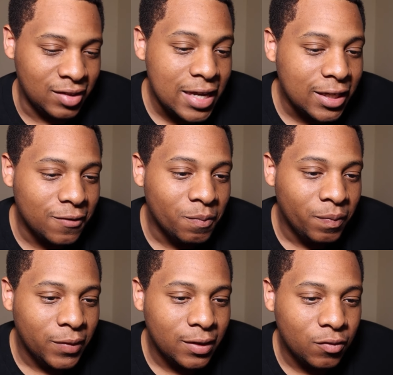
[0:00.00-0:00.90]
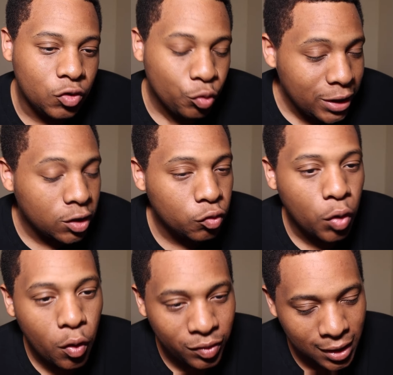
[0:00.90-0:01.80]
they can shrink and
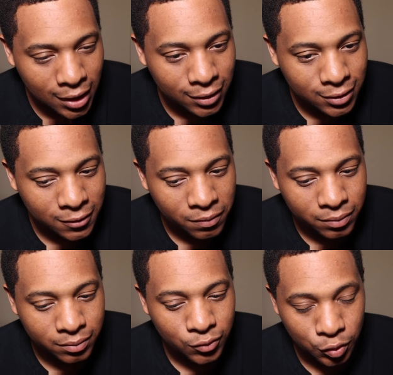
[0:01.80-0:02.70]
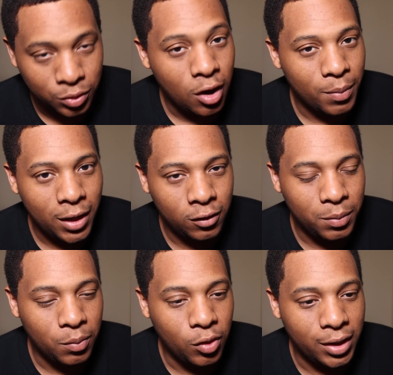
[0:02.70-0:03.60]
grow things, which we'll talk about a
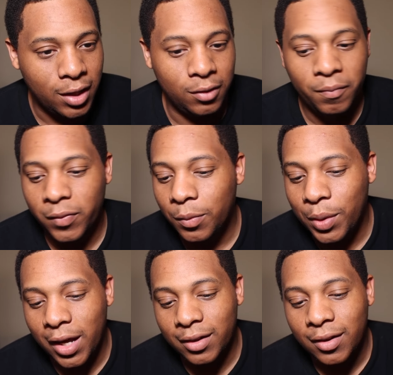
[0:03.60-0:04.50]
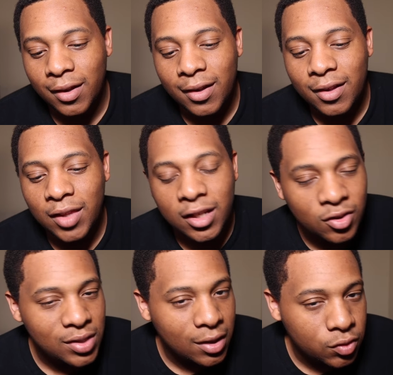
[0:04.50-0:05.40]
little bit more later, but they
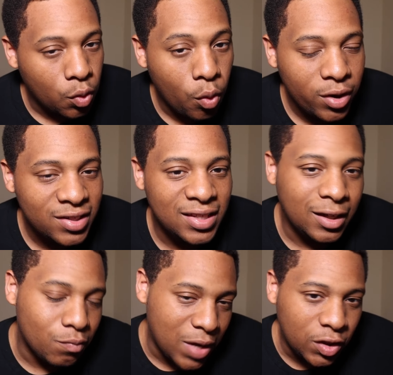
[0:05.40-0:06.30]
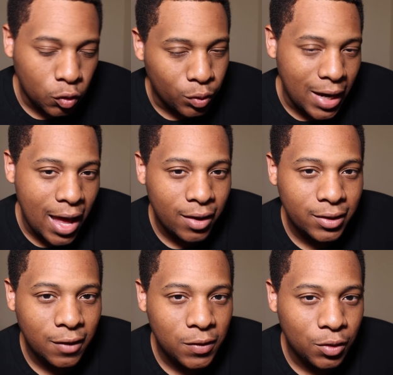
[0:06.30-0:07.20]
can take toys and they can bend the
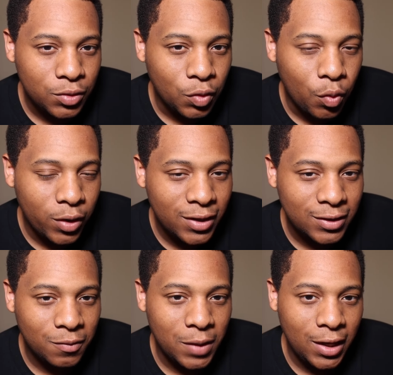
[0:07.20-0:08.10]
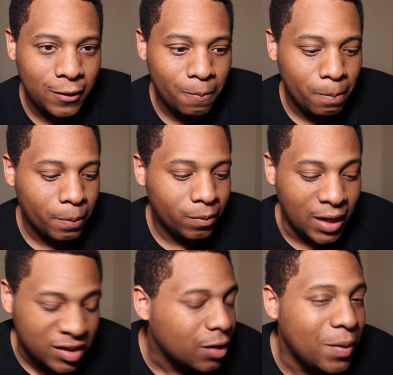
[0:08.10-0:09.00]
reality of those toys and make,
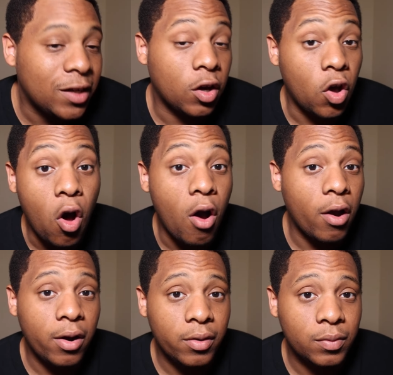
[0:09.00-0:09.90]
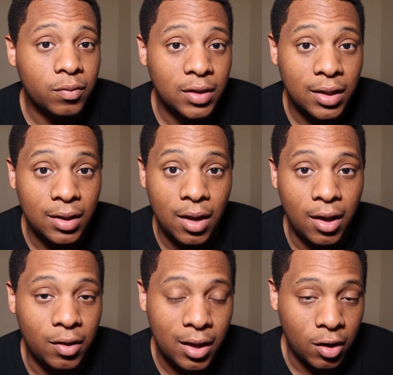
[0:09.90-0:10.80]
like they can make a car and
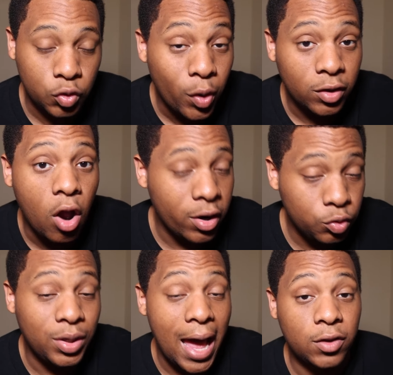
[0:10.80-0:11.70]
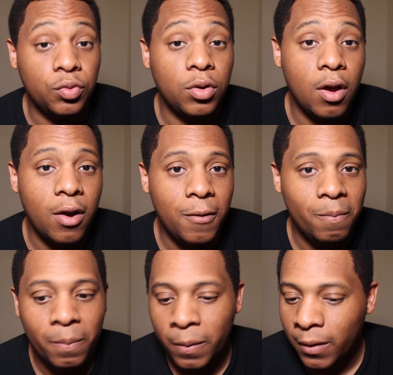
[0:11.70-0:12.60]
a toy car into an actual
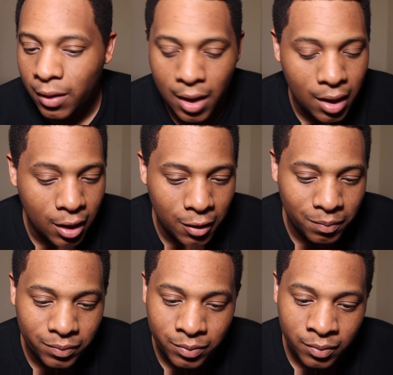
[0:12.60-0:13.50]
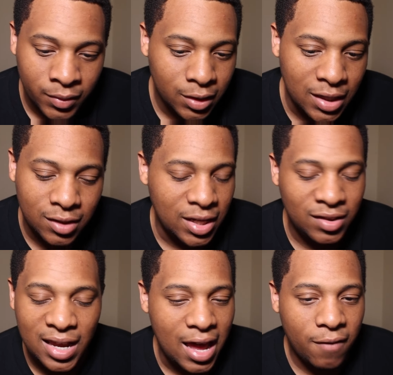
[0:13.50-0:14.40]
car. They
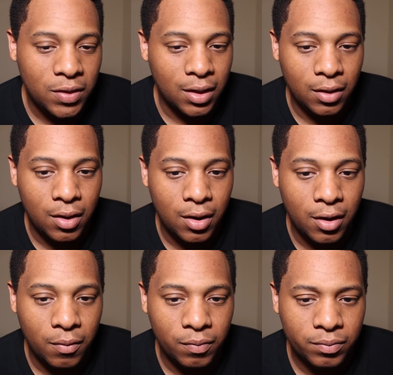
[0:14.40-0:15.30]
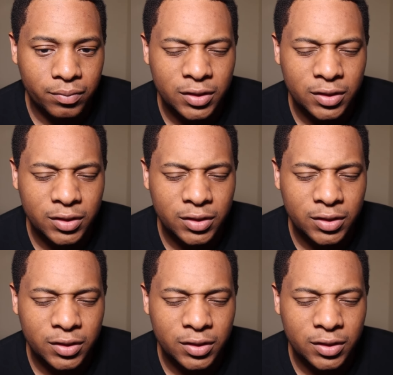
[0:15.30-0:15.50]
have the